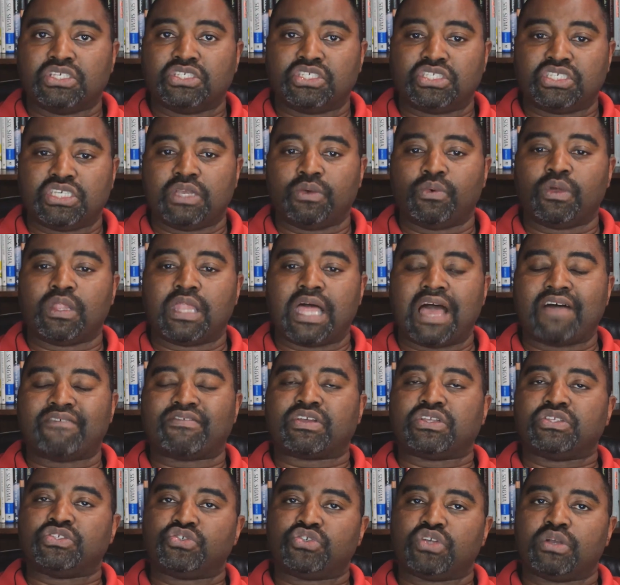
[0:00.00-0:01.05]
she will have
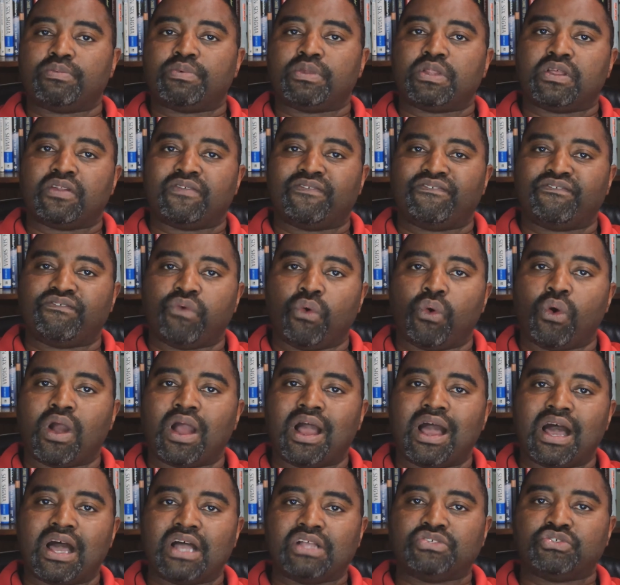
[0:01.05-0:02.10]
contributed
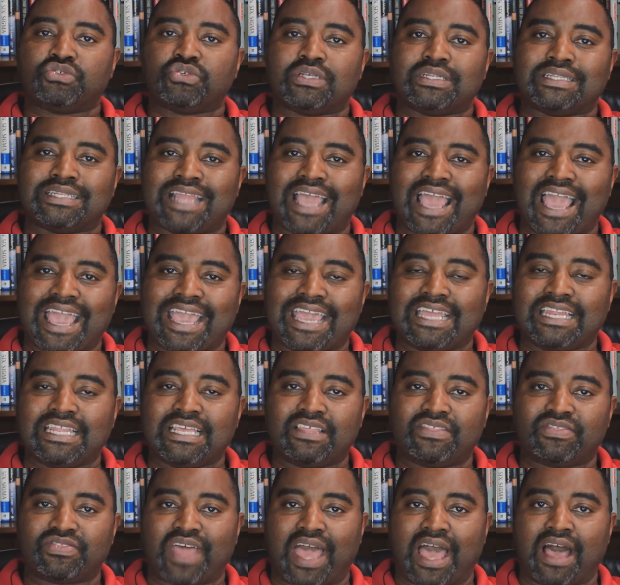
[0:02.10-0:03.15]

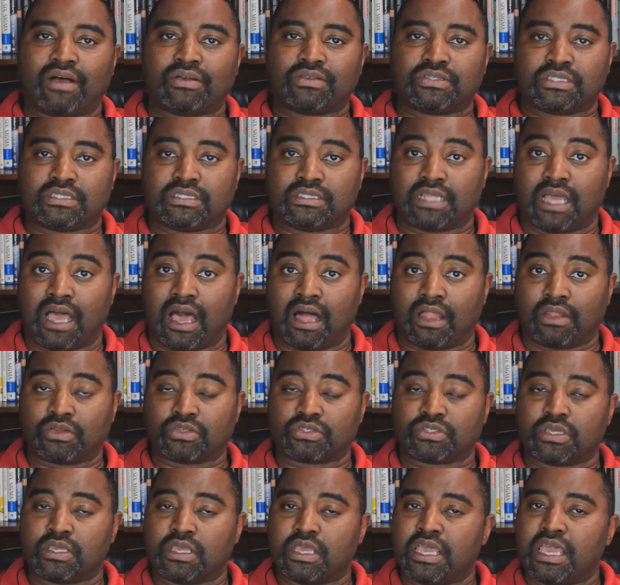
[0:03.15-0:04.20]

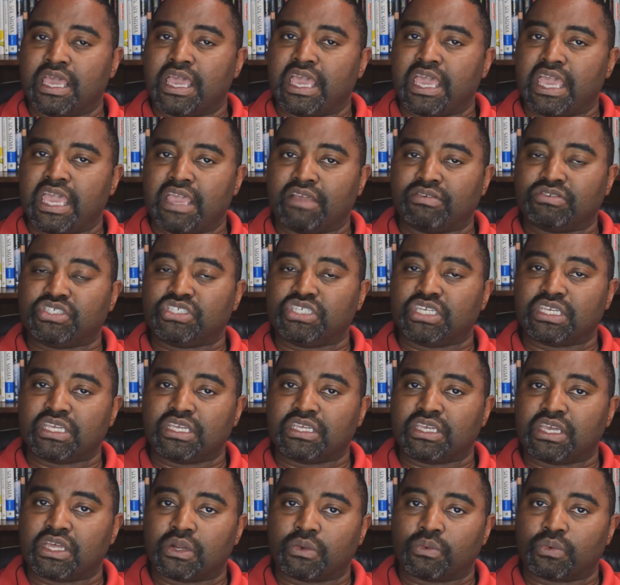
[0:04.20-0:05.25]
$480,000. If she
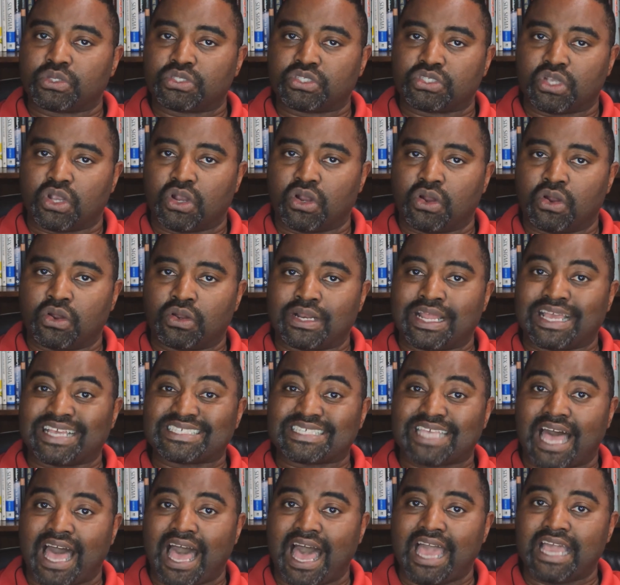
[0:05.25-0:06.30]
can get a return
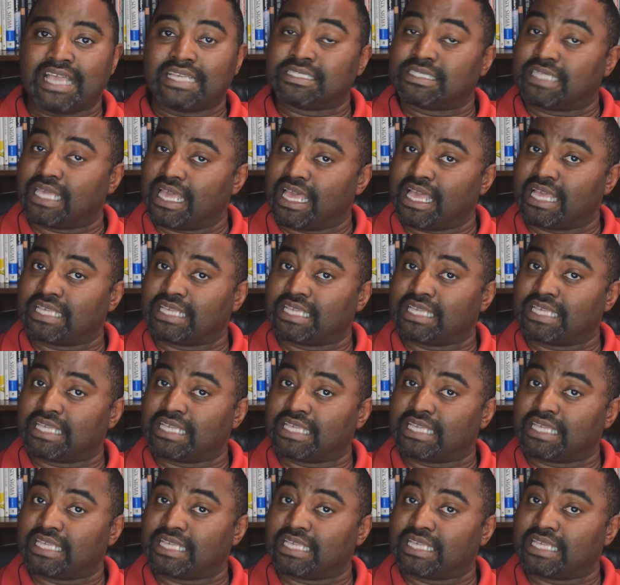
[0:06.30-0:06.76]
as high as the